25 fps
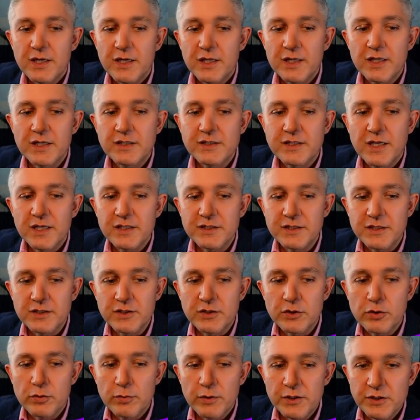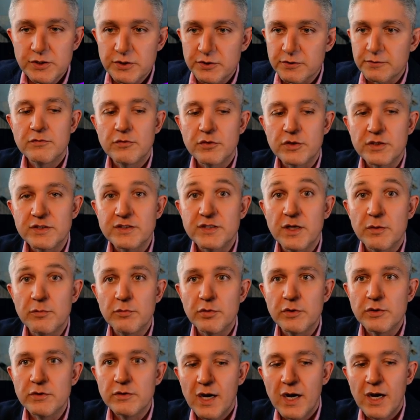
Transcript: Let's ask it a question. For example,